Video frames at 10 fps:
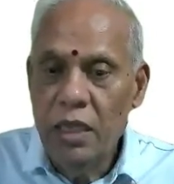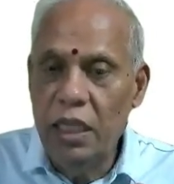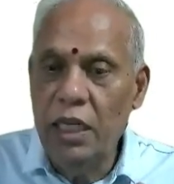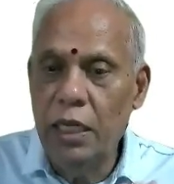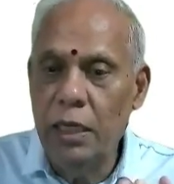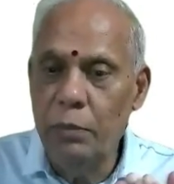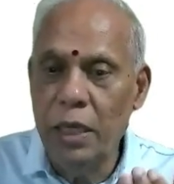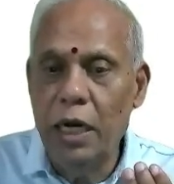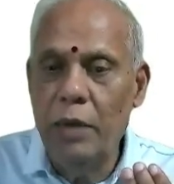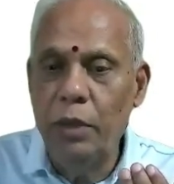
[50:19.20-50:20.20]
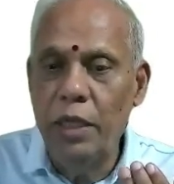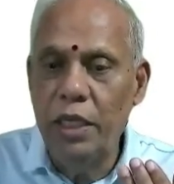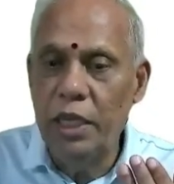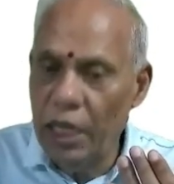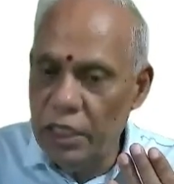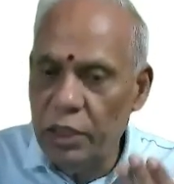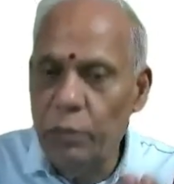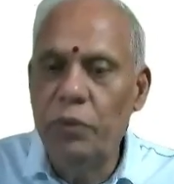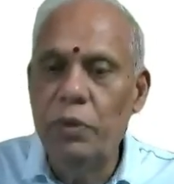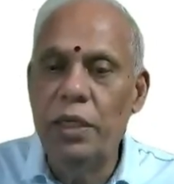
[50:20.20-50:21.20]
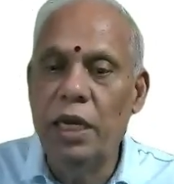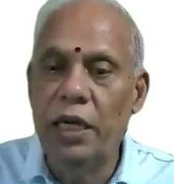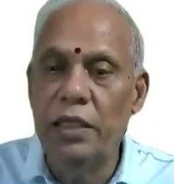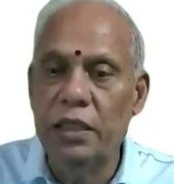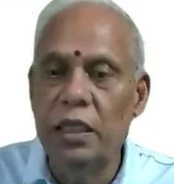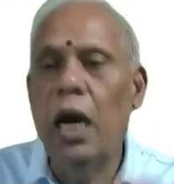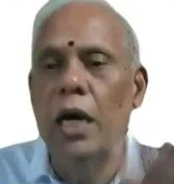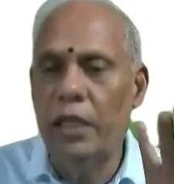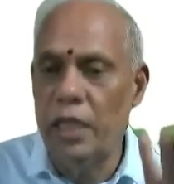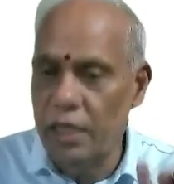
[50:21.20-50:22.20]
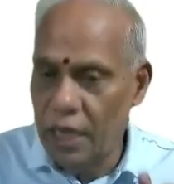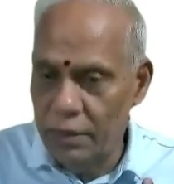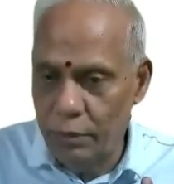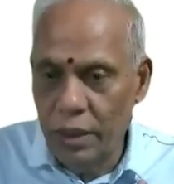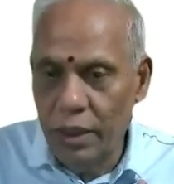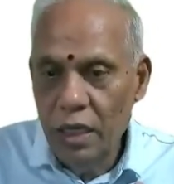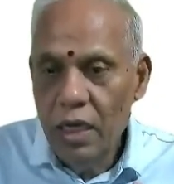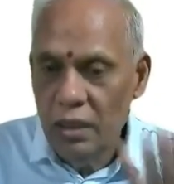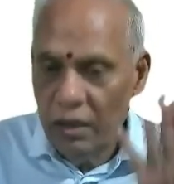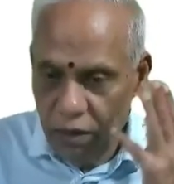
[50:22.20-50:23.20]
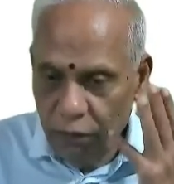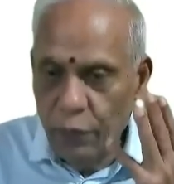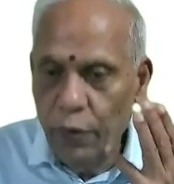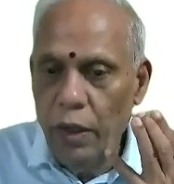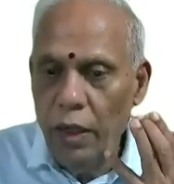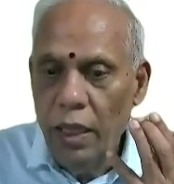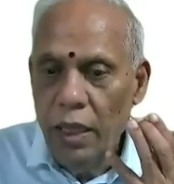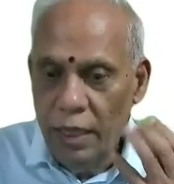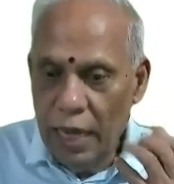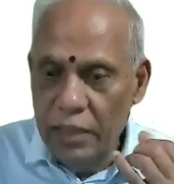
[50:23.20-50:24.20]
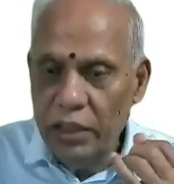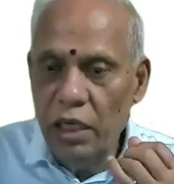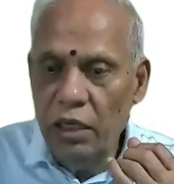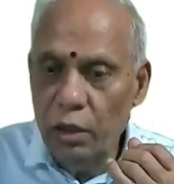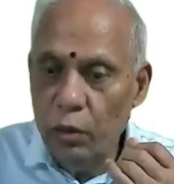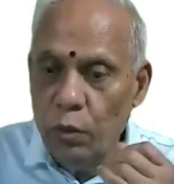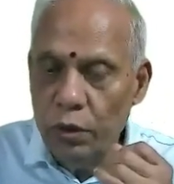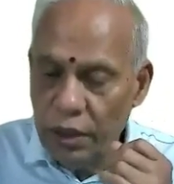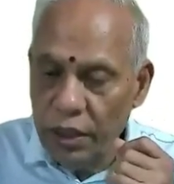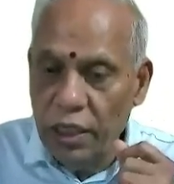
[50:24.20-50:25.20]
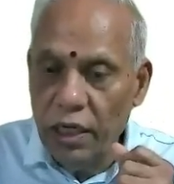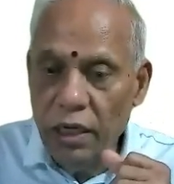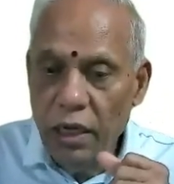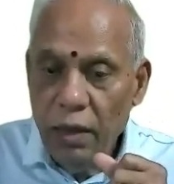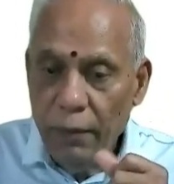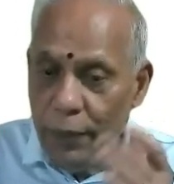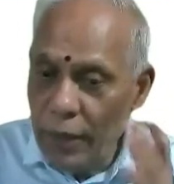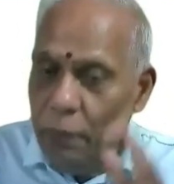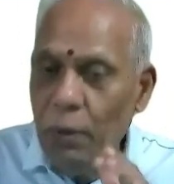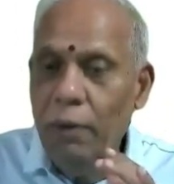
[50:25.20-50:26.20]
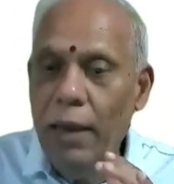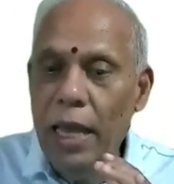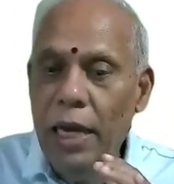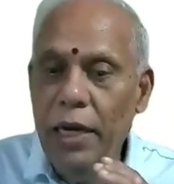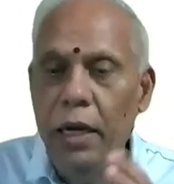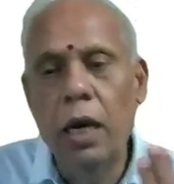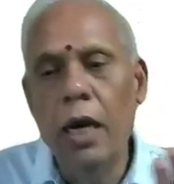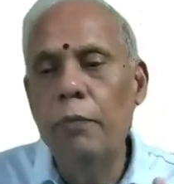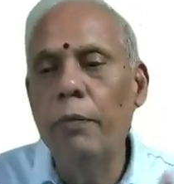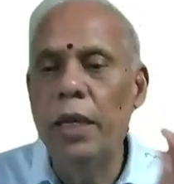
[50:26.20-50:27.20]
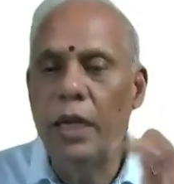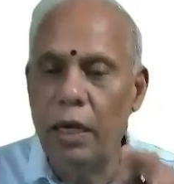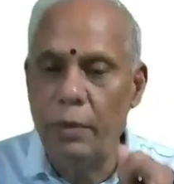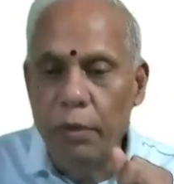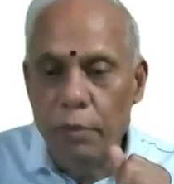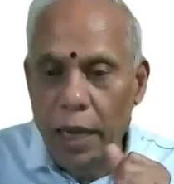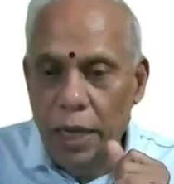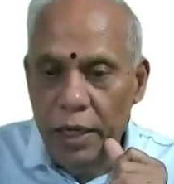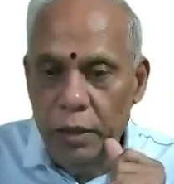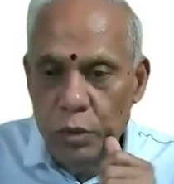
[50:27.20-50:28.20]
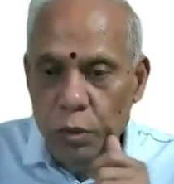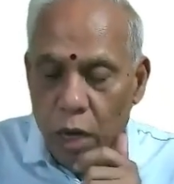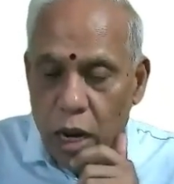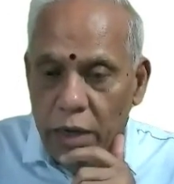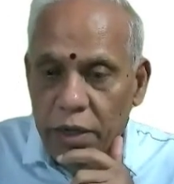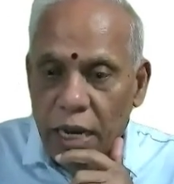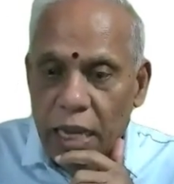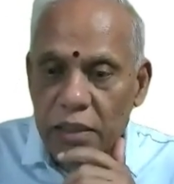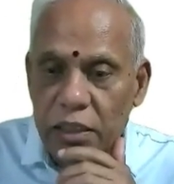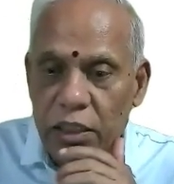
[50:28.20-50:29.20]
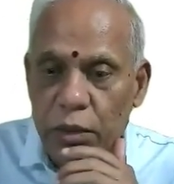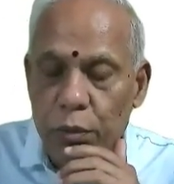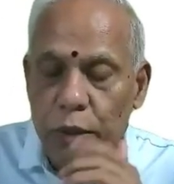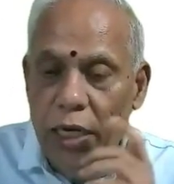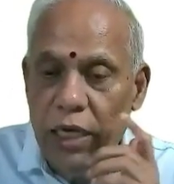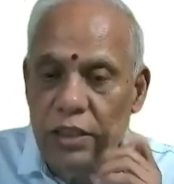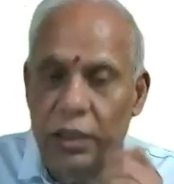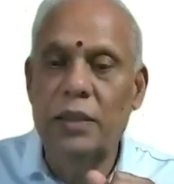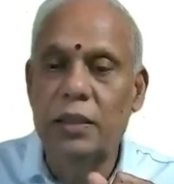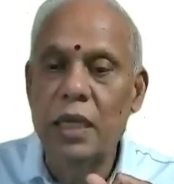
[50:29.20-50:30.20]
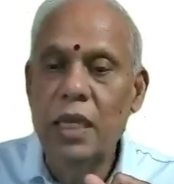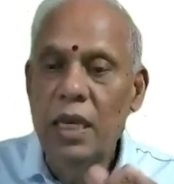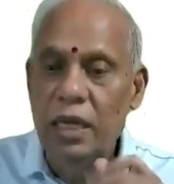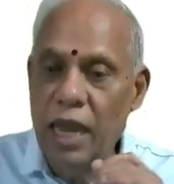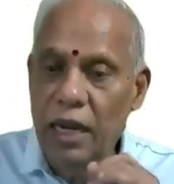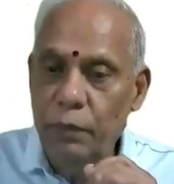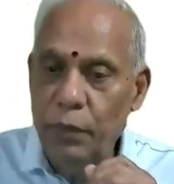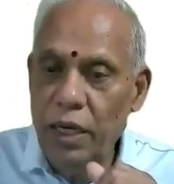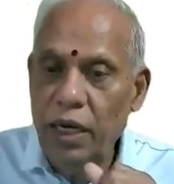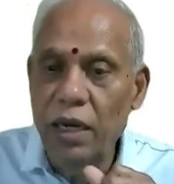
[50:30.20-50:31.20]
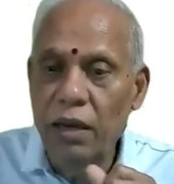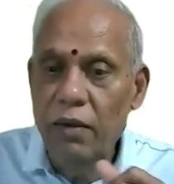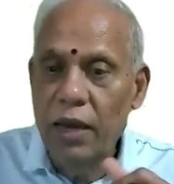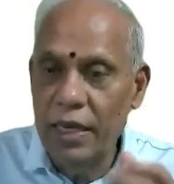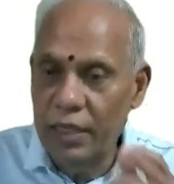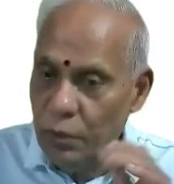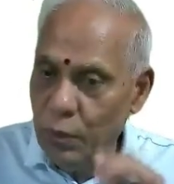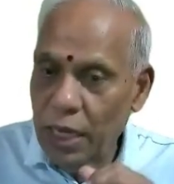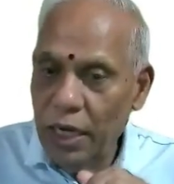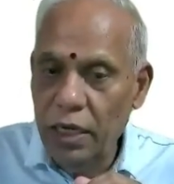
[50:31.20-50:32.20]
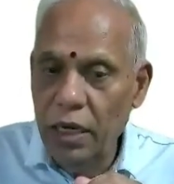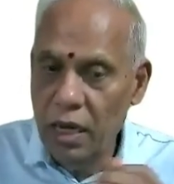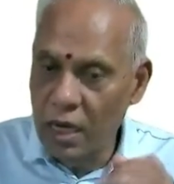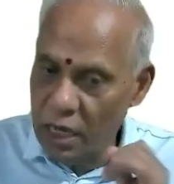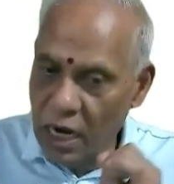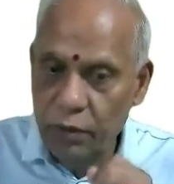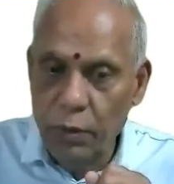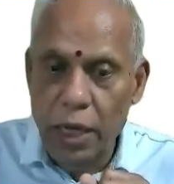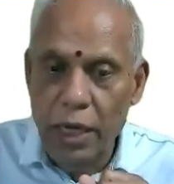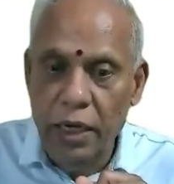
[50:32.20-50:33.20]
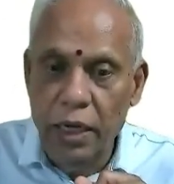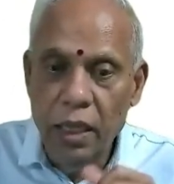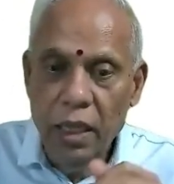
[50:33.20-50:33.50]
There may not be any relation between A and C, or there can be. Therefore, logical conclusion here may be valid or may not be valid. So, non-transitive relations can be either valid or not valid.